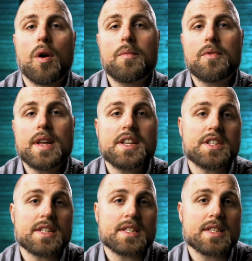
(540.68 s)
warm
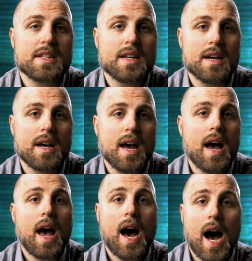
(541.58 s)
regions.
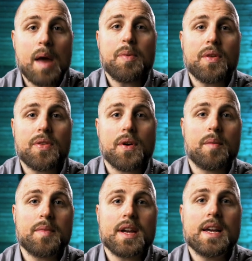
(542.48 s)

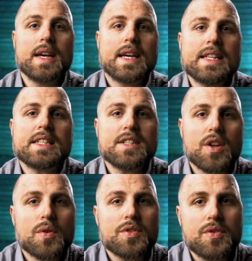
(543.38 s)
Hypothermia is
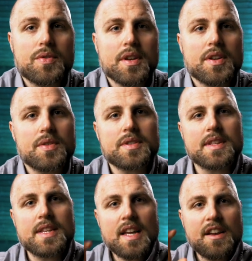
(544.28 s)
known to reduce
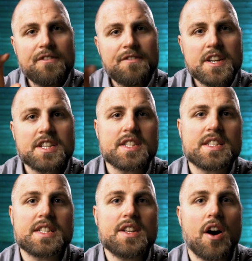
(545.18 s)
the
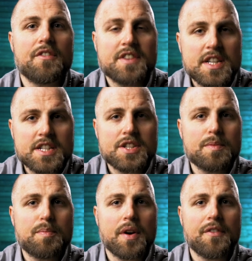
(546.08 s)
efficiency of
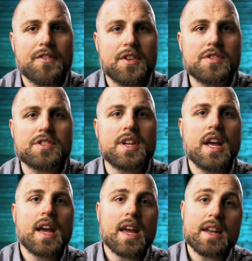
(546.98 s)
tissue perfusion
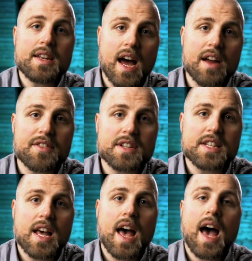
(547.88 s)
in
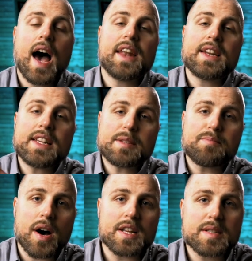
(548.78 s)
divers, and it is
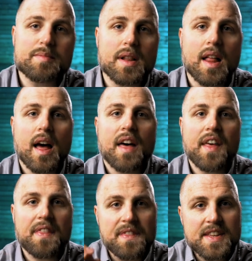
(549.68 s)
possible
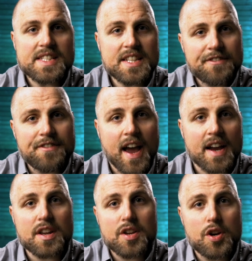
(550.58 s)
that this
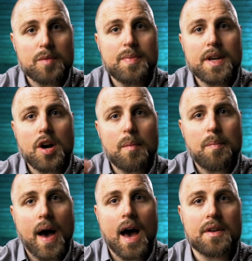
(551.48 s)
effect could be
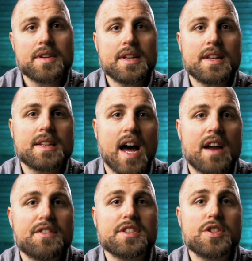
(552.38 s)
compounded in
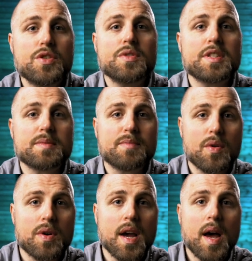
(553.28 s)
divers who
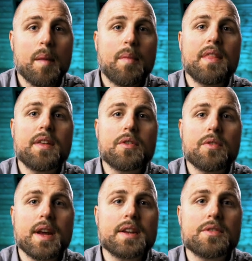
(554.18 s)
smoke by the
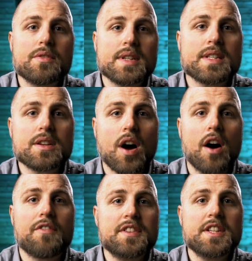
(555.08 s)
greater risk
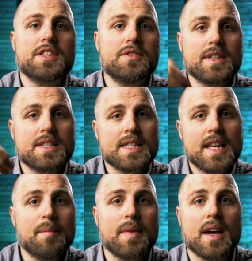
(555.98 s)
of tissue
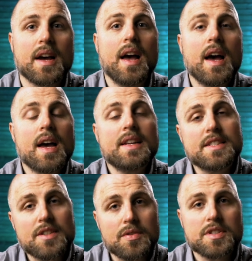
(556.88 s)
ischemia
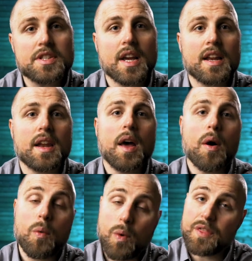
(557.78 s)
associated
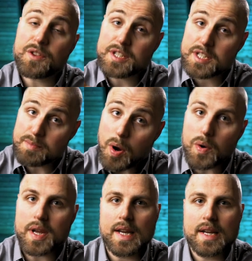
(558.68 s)
with
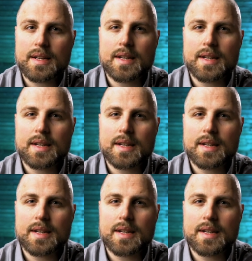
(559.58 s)
smoking.